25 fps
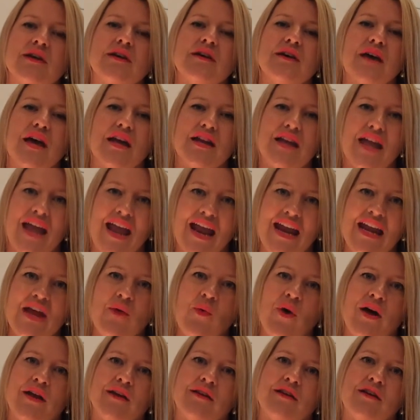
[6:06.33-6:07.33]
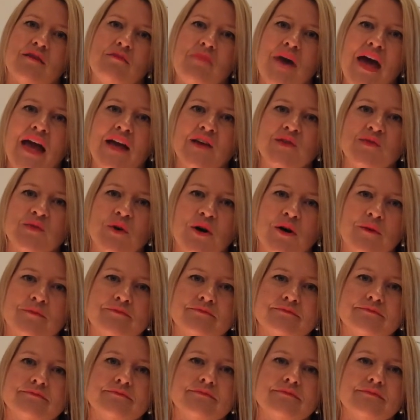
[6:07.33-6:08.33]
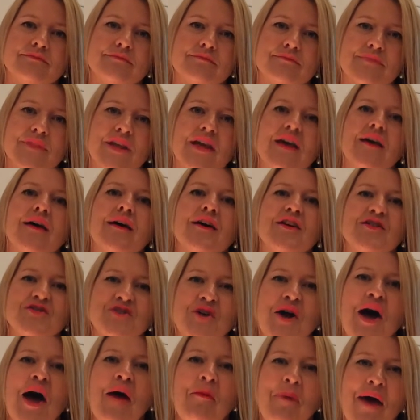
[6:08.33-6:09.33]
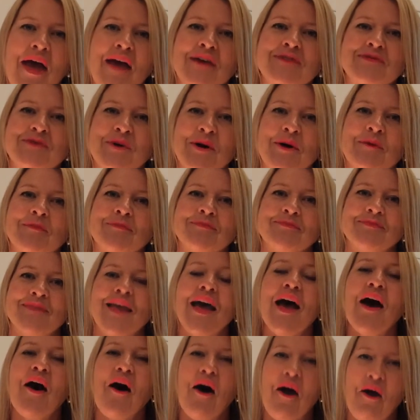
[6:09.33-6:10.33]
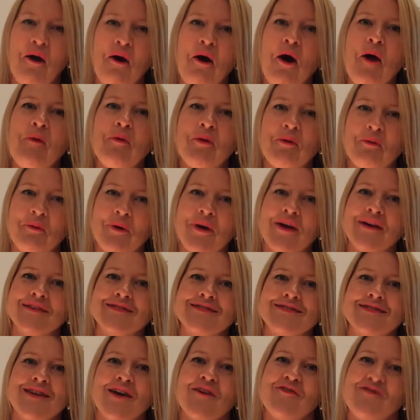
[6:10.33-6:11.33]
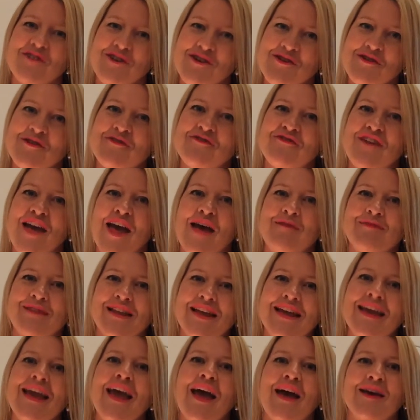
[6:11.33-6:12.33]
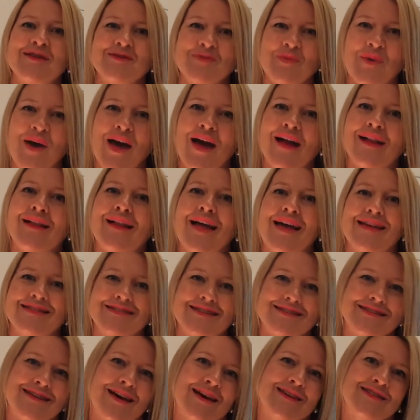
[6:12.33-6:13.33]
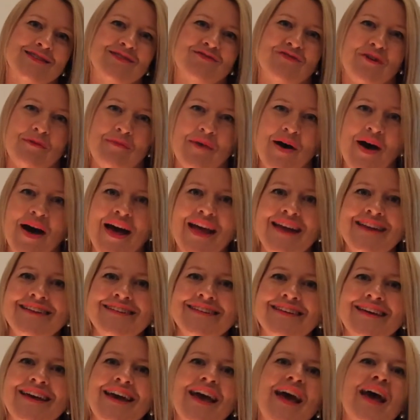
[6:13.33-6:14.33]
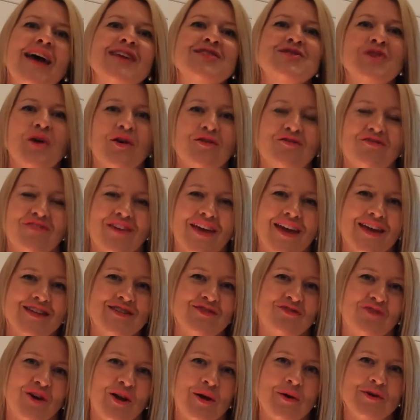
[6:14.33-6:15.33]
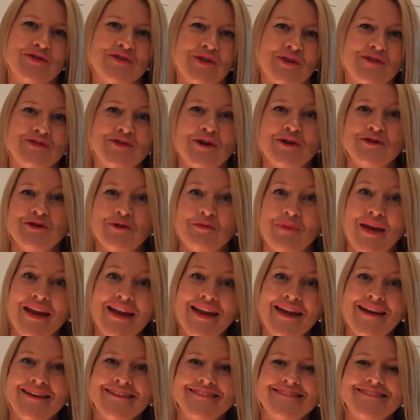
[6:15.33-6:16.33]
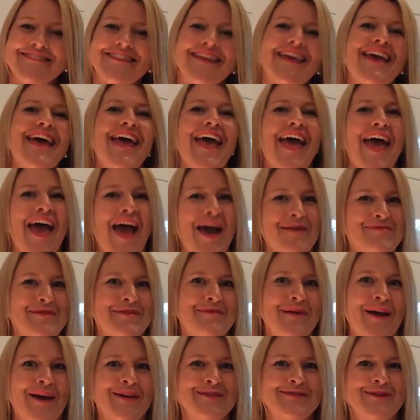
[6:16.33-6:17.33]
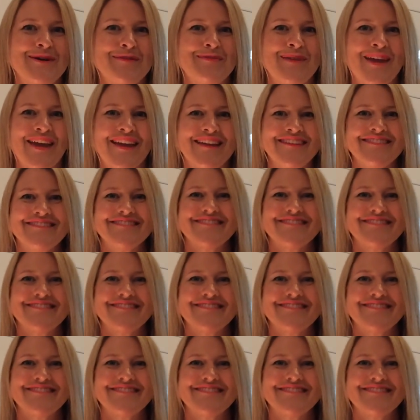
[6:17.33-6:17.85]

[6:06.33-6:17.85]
And anyone can BakeSwap. Try BakeSwap. I hope it works for your family as well as it does for mine. And don't forget to follow us on social media. Happy BakeSwapping.